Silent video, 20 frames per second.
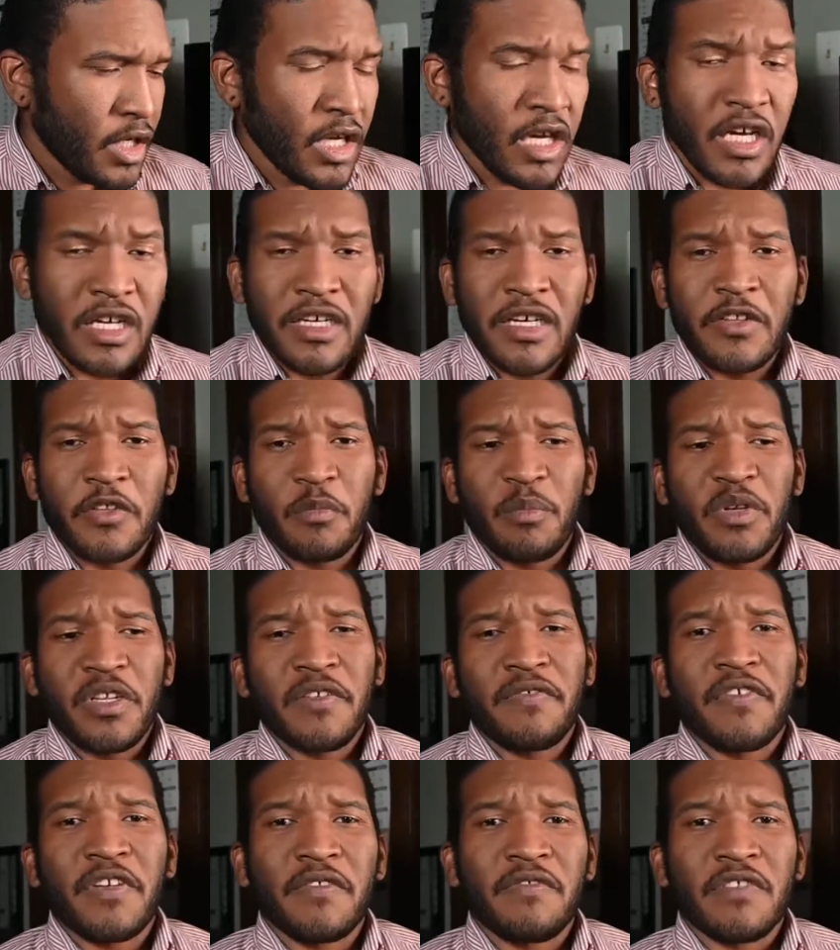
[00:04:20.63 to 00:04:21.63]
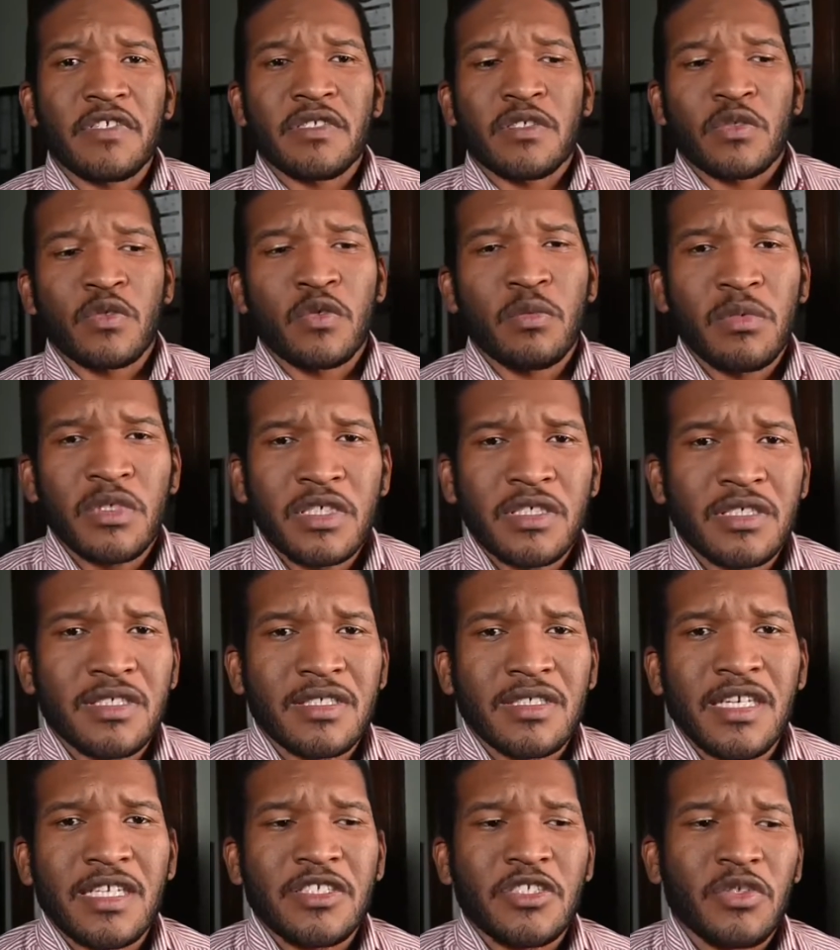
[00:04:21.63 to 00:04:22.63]
Another benefit of the zoom lens is
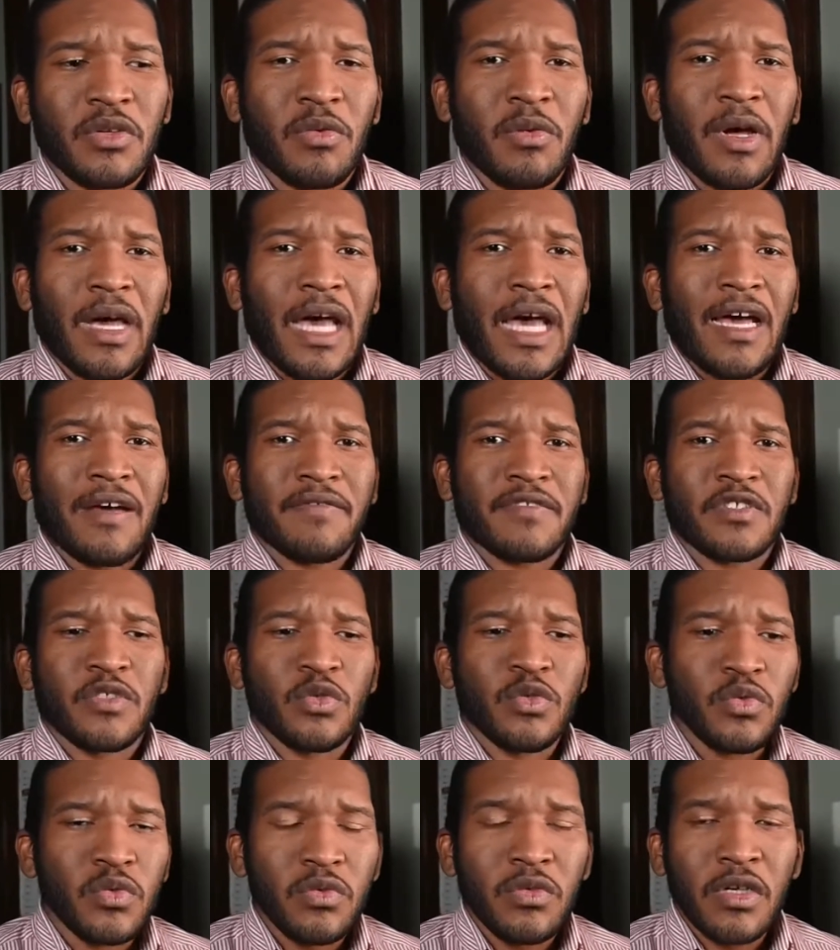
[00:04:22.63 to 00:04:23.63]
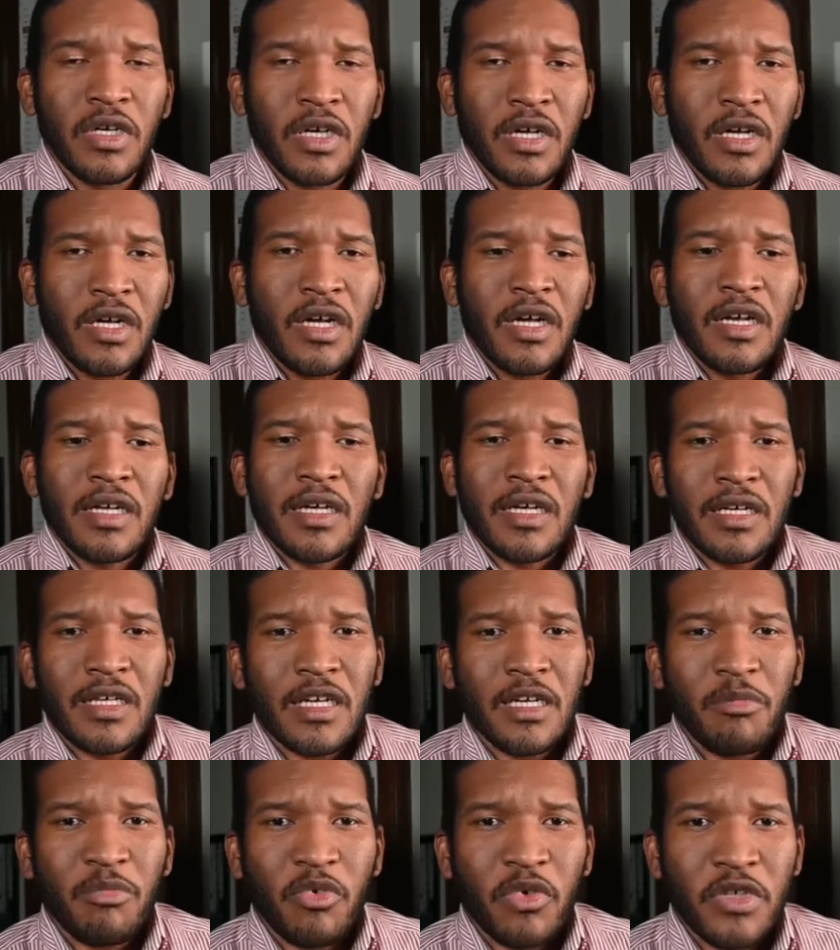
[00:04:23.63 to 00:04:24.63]
that you don't have to get
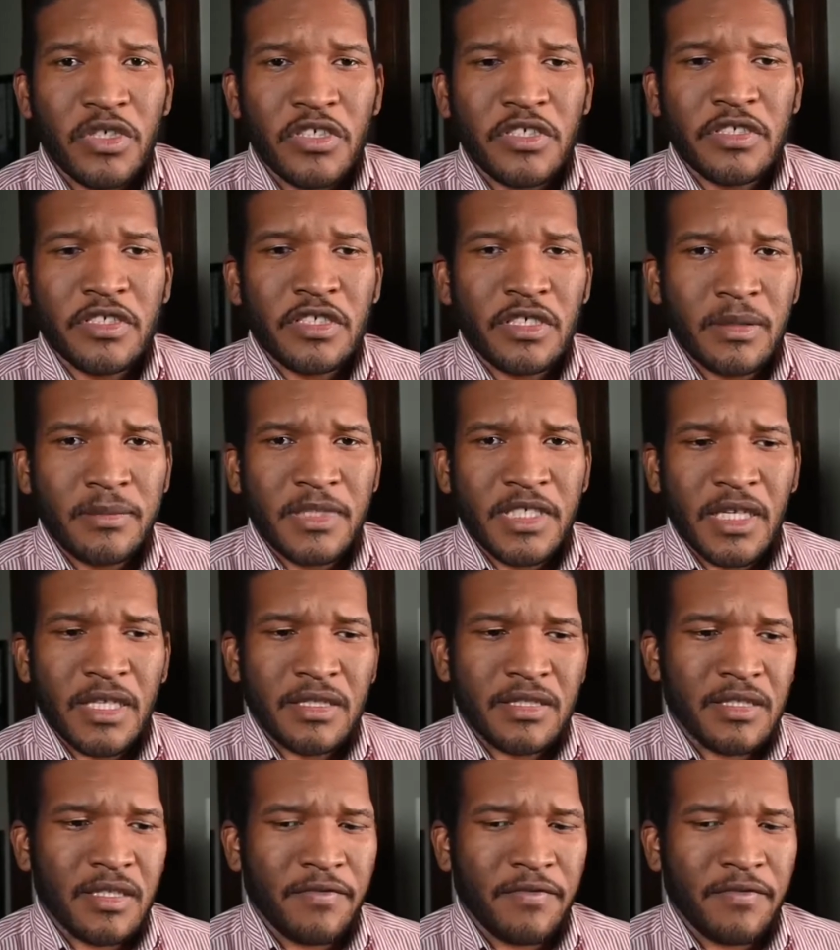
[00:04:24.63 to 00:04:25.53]
up on your subjects.